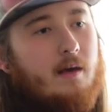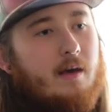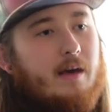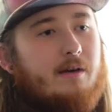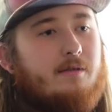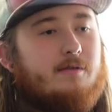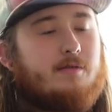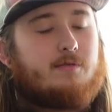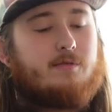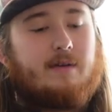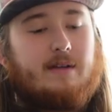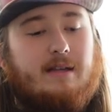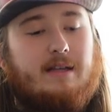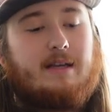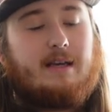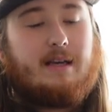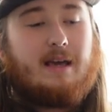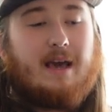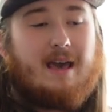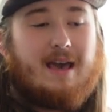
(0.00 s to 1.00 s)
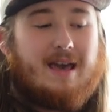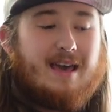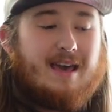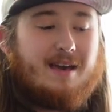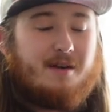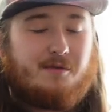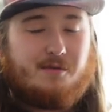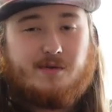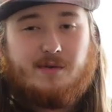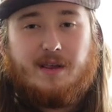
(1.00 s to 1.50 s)
it was really,
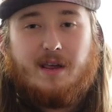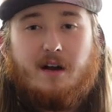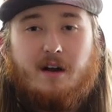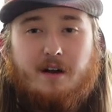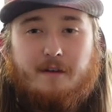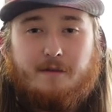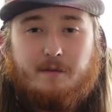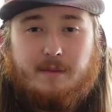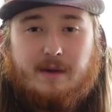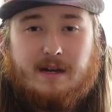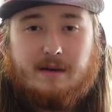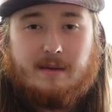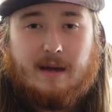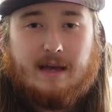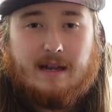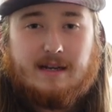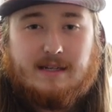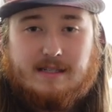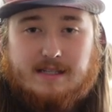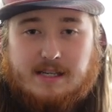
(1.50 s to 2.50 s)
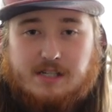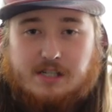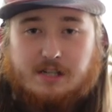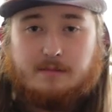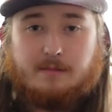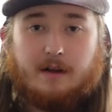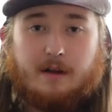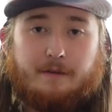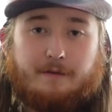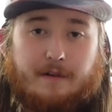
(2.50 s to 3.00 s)
it was really hard for me to make a decision,
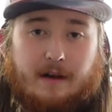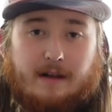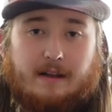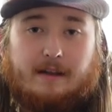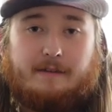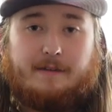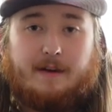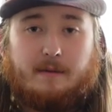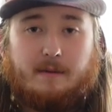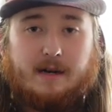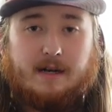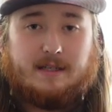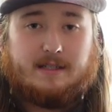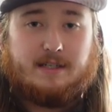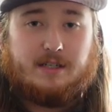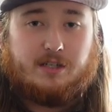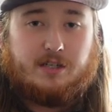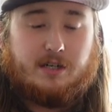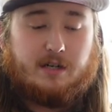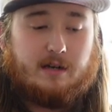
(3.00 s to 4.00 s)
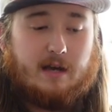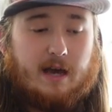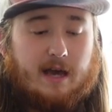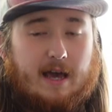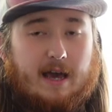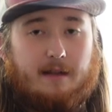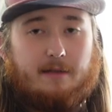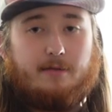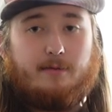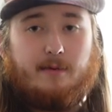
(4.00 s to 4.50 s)
but I finally found my decision. I
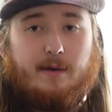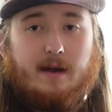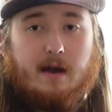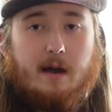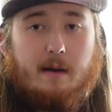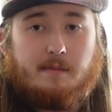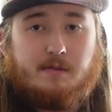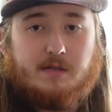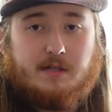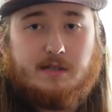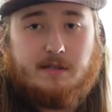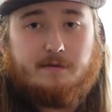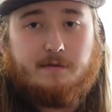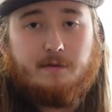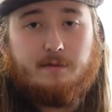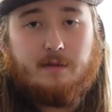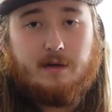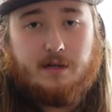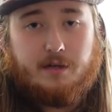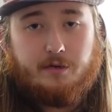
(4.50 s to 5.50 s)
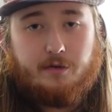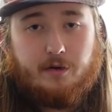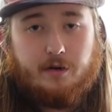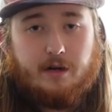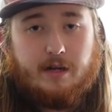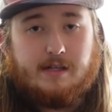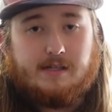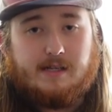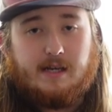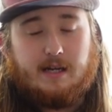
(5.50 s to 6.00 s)
had three options from my tuner.
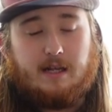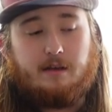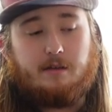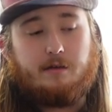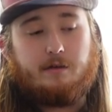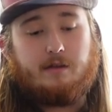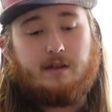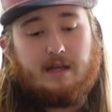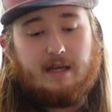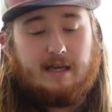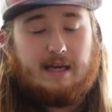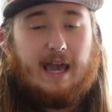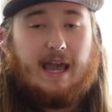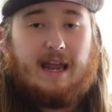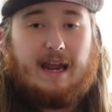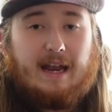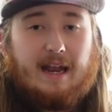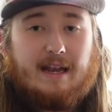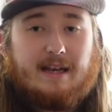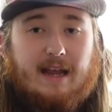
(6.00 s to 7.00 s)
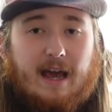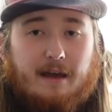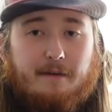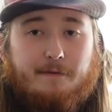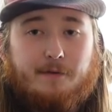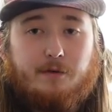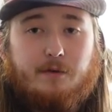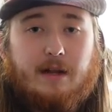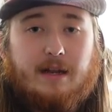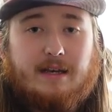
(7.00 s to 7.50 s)
He said either the K nine
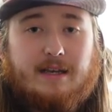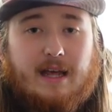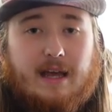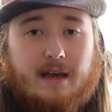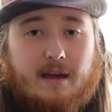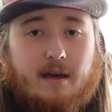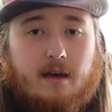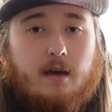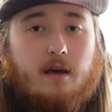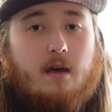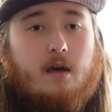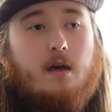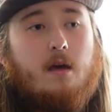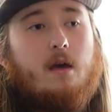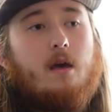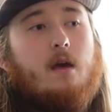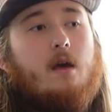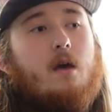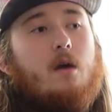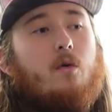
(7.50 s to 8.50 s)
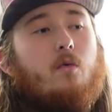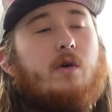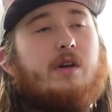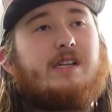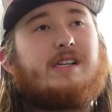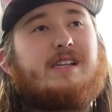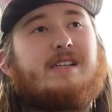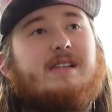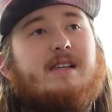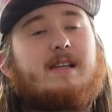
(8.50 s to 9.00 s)
Typhoon intake,
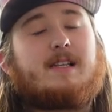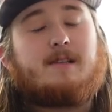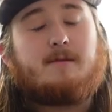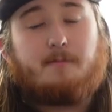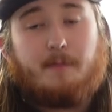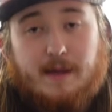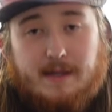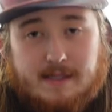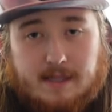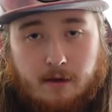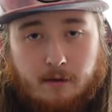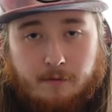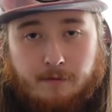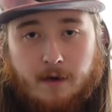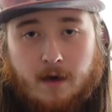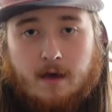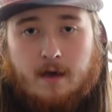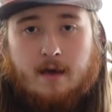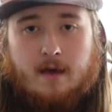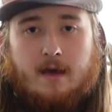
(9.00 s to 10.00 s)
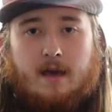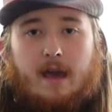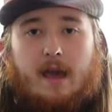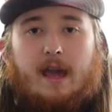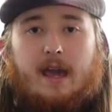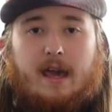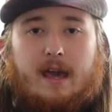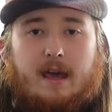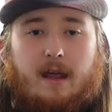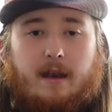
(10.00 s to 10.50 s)
which is expensive,
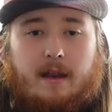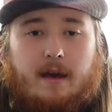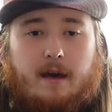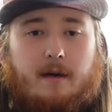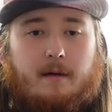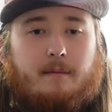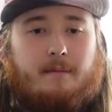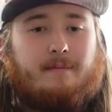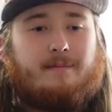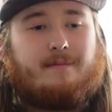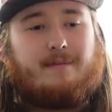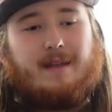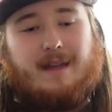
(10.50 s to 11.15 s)
and um,